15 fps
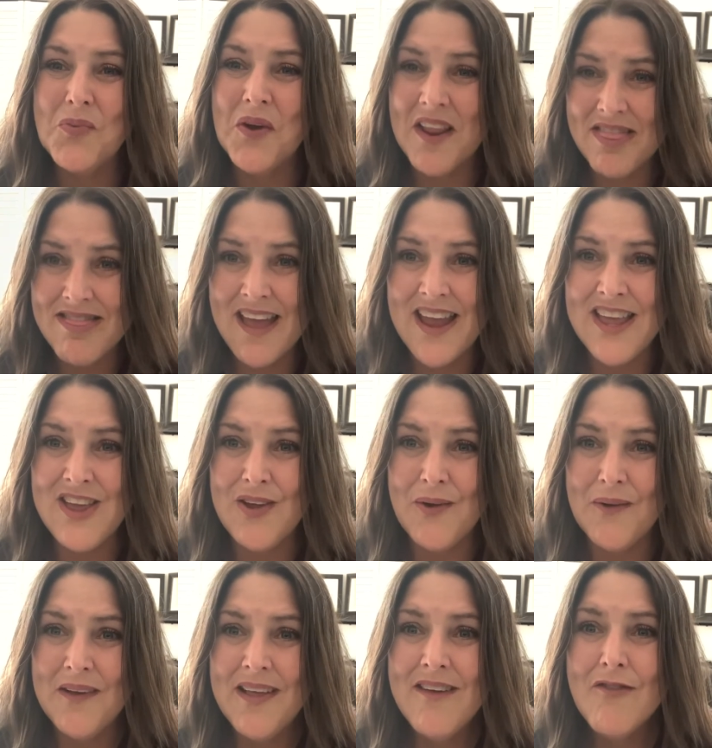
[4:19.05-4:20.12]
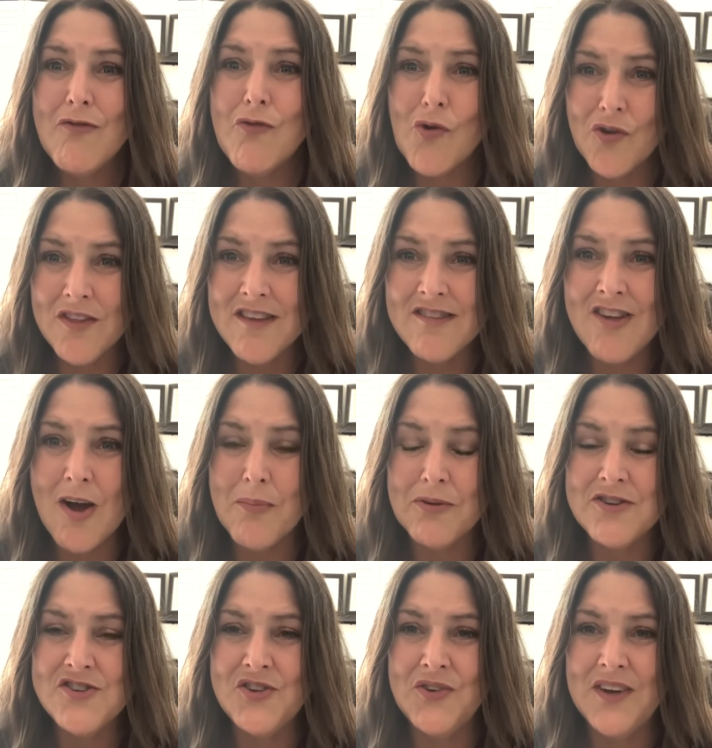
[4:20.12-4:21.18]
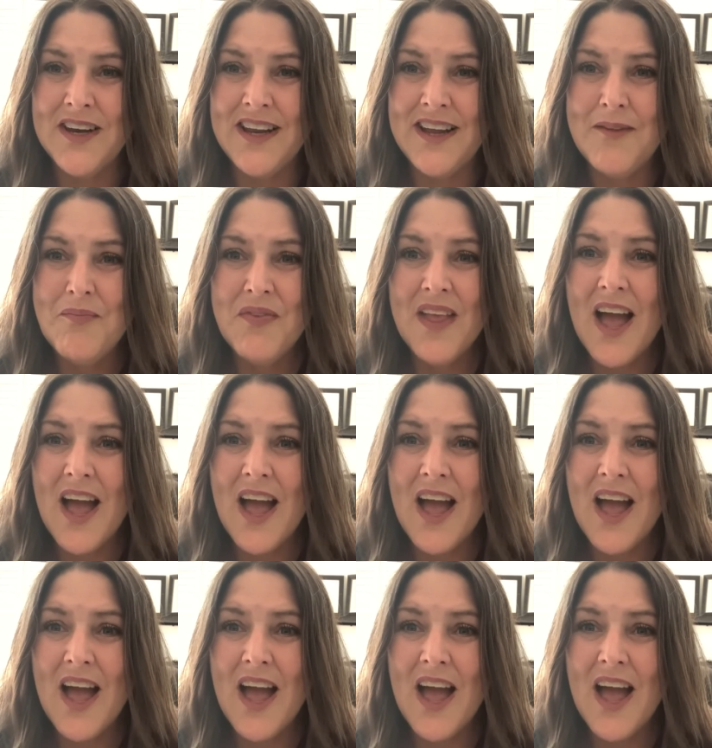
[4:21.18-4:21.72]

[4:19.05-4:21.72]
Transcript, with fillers: want to thank you for this opportunity.